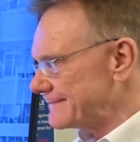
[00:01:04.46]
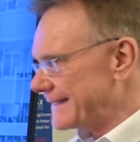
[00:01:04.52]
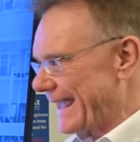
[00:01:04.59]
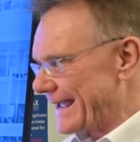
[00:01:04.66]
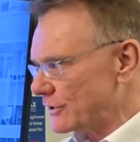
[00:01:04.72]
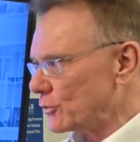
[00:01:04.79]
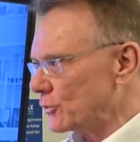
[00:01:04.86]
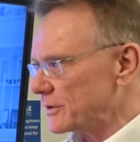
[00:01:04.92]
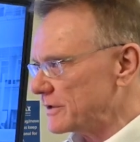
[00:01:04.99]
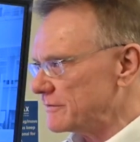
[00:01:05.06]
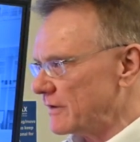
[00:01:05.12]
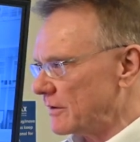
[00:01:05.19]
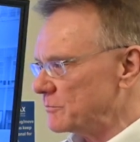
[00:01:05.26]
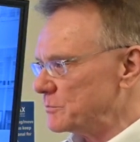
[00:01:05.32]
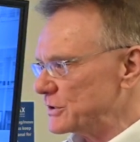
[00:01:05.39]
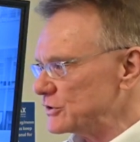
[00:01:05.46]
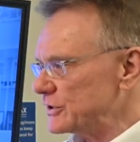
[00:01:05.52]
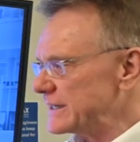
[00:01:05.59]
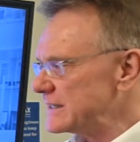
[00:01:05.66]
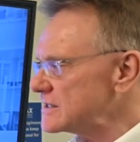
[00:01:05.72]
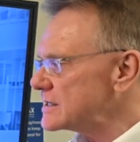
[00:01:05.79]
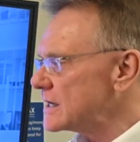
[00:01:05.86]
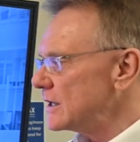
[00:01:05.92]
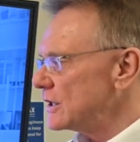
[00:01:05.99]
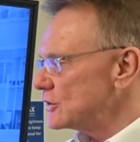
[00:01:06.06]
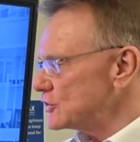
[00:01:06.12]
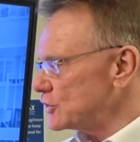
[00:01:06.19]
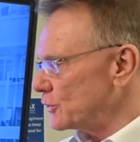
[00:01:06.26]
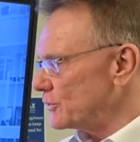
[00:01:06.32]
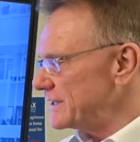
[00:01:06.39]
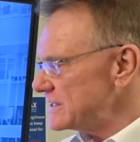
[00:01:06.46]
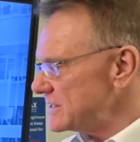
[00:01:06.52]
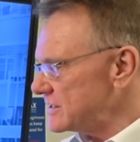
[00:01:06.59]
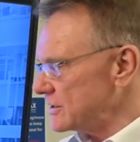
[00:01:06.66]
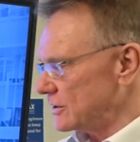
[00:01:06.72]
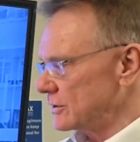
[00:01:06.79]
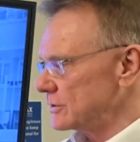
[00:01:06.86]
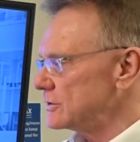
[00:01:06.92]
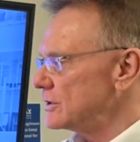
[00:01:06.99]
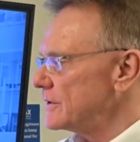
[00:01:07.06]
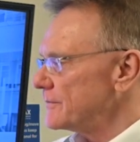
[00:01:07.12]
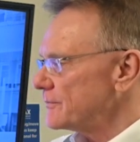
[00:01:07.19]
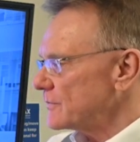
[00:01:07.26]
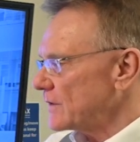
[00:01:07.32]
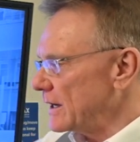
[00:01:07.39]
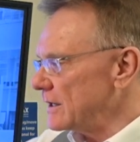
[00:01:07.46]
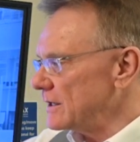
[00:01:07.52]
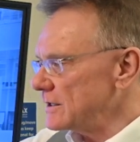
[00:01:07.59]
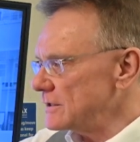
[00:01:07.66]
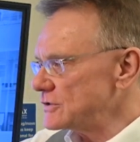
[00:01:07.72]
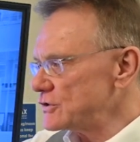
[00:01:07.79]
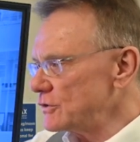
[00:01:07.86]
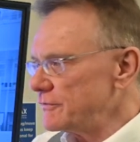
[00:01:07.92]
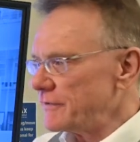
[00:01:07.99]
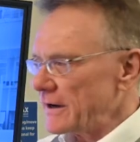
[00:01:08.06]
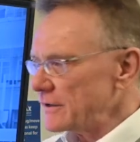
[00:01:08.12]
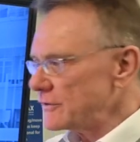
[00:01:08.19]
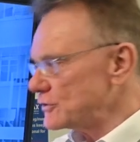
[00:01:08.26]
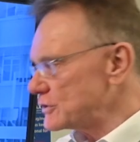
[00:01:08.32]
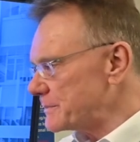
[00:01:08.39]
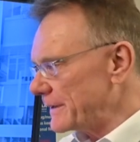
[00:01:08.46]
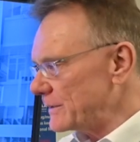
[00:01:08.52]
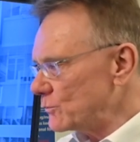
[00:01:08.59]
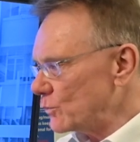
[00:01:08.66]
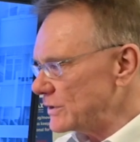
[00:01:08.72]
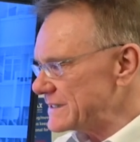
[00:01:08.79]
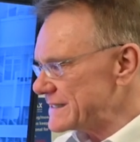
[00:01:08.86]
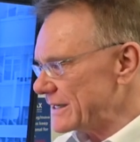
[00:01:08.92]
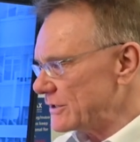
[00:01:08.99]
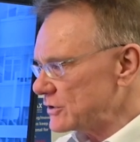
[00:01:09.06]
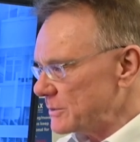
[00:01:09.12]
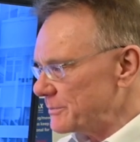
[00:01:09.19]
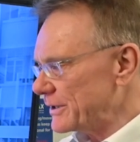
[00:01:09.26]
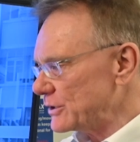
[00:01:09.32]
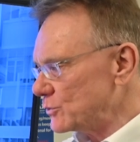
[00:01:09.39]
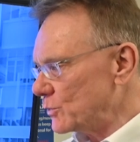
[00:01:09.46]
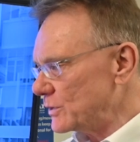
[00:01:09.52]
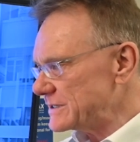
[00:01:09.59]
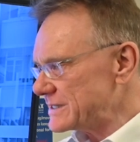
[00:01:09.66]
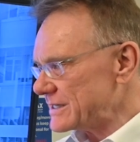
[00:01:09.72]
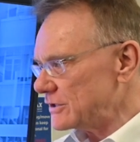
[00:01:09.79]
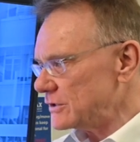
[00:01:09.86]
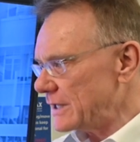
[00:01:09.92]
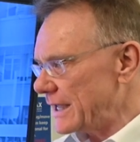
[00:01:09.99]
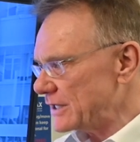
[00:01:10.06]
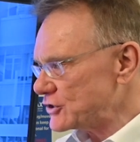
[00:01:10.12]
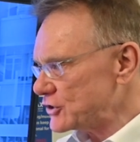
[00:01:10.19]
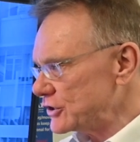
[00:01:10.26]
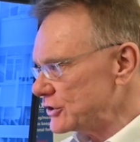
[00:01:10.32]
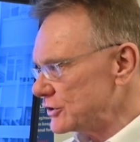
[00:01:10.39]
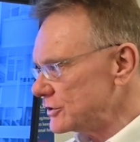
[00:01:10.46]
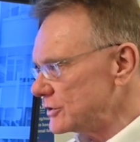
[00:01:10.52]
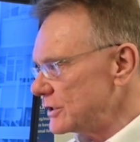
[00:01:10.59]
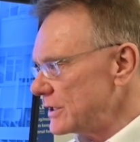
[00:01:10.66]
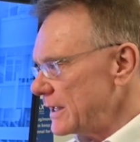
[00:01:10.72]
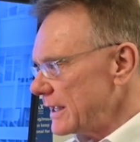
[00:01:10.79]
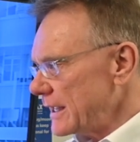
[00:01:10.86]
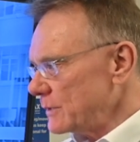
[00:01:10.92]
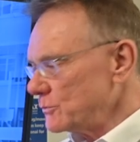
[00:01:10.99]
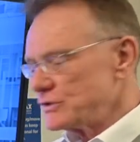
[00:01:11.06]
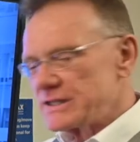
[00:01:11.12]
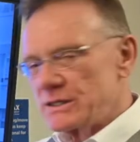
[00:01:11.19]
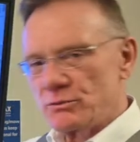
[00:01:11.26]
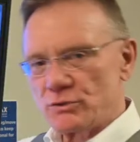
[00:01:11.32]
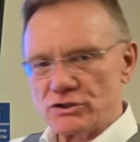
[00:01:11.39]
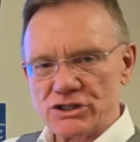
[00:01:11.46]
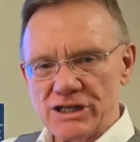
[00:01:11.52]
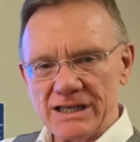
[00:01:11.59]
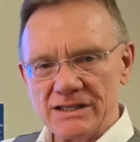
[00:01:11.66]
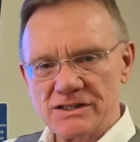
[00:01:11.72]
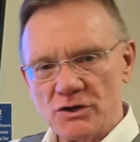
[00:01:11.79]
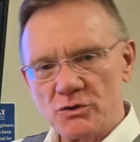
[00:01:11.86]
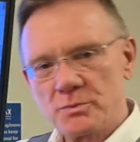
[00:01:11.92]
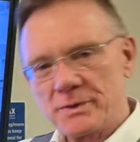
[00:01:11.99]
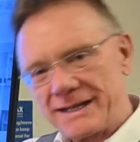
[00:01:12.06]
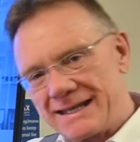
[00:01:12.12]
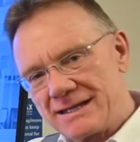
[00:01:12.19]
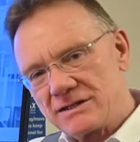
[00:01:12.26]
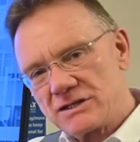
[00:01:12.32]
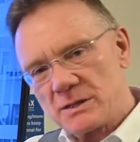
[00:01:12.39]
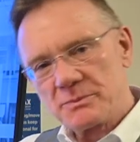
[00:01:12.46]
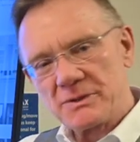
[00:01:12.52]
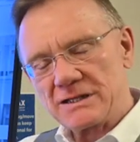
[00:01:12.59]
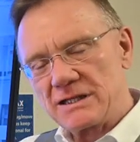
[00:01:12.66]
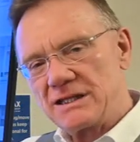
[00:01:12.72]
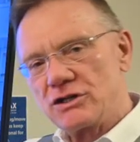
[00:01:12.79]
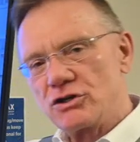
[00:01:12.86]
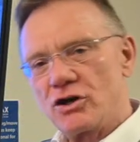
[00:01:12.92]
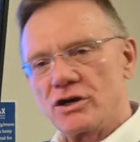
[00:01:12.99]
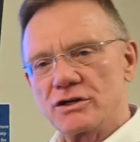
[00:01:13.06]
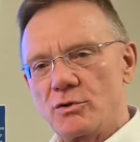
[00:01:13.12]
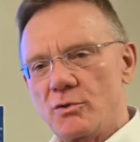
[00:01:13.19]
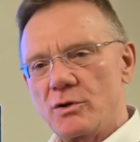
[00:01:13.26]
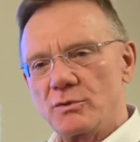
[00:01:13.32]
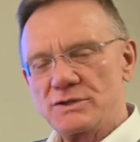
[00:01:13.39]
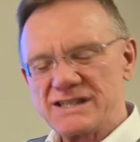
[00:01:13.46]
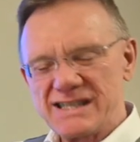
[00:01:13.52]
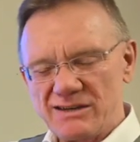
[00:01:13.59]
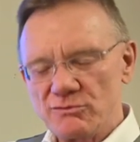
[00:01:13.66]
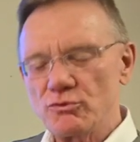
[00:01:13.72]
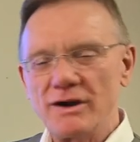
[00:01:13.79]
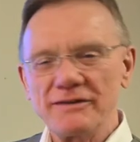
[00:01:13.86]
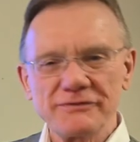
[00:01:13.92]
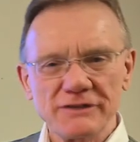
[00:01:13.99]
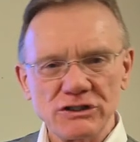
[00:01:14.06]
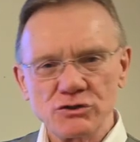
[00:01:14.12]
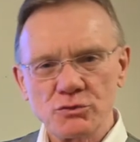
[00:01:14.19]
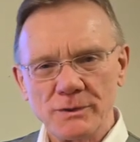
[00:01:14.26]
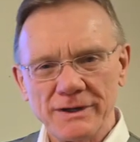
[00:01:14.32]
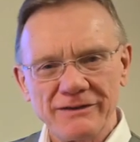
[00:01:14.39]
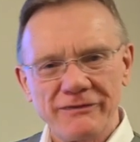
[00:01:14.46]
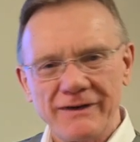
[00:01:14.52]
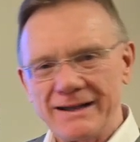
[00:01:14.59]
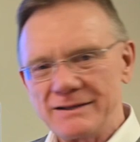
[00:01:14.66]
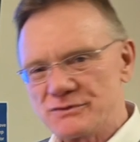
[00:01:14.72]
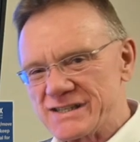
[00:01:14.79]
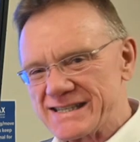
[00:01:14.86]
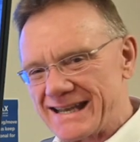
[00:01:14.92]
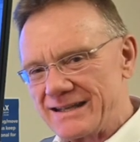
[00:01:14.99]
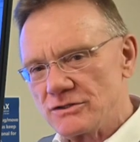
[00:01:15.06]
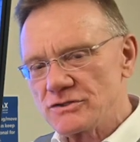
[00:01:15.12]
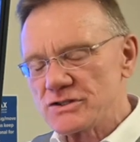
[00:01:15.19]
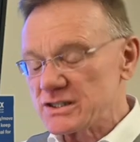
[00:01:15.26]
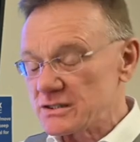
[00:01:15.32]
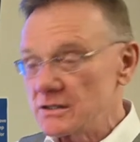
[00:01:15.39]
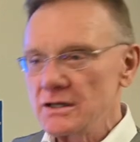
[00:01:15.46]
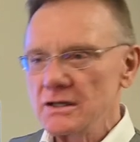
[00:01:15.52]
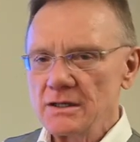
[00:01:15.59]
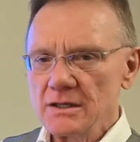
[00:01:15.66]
category of buildings. So this year, so far, there's been one sale compared to one sale last year, and we'll see where it shakes out. But again, typically in Ottawa, we see roughly 25 sales,